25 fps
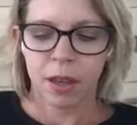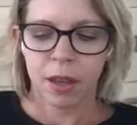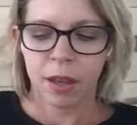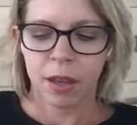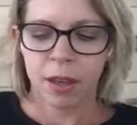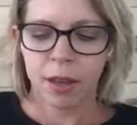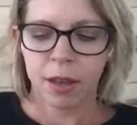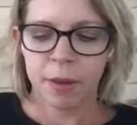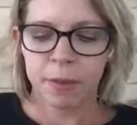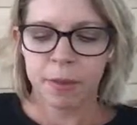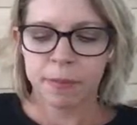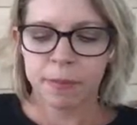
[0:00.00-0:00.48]

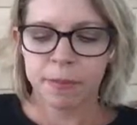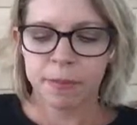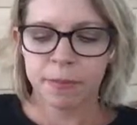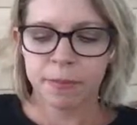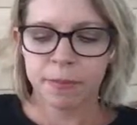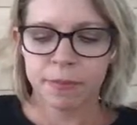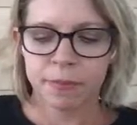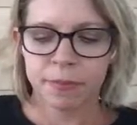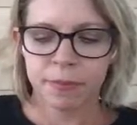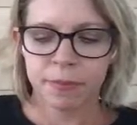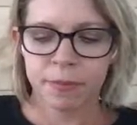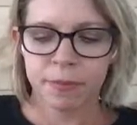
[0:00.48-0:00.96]

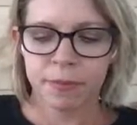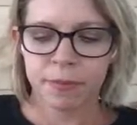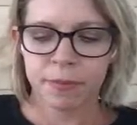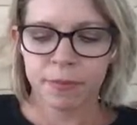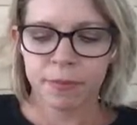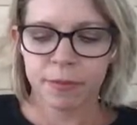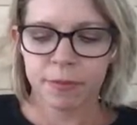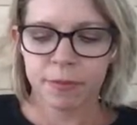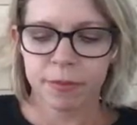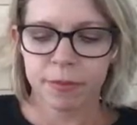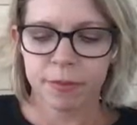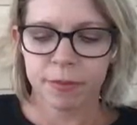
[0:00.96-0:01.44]
Um,
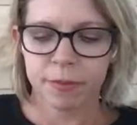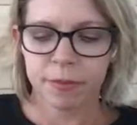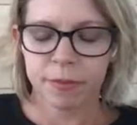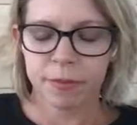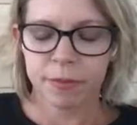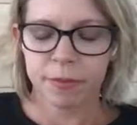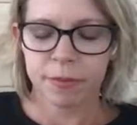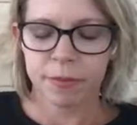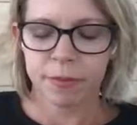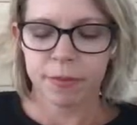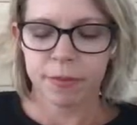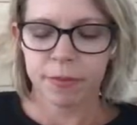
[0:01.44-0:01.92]

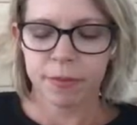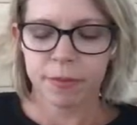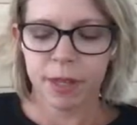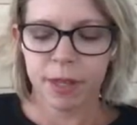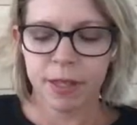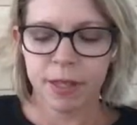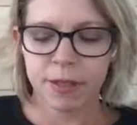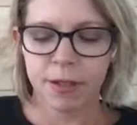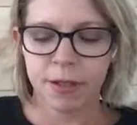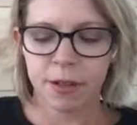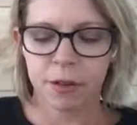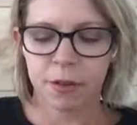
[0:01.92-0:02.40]

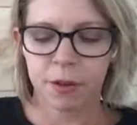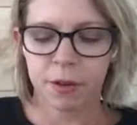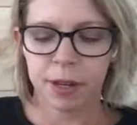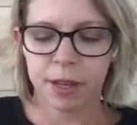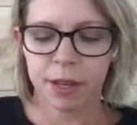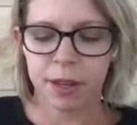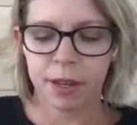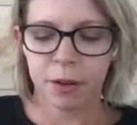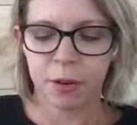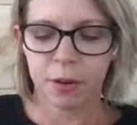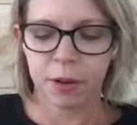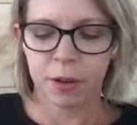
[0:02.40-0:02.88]
that's a
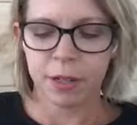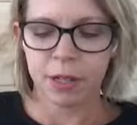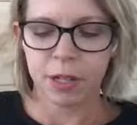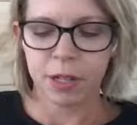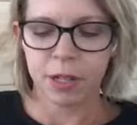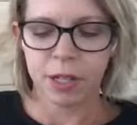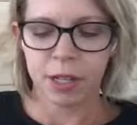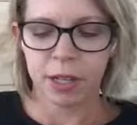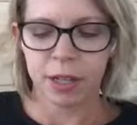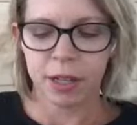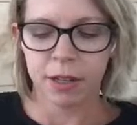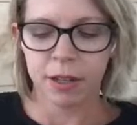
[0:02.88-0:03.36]
great
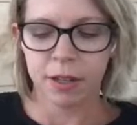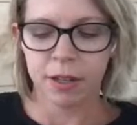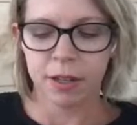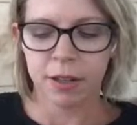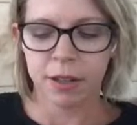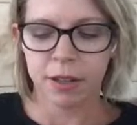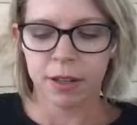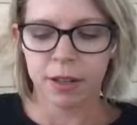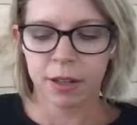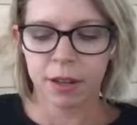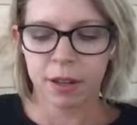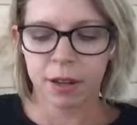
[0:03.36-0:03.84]

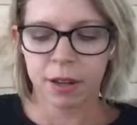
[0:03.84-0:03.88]
question.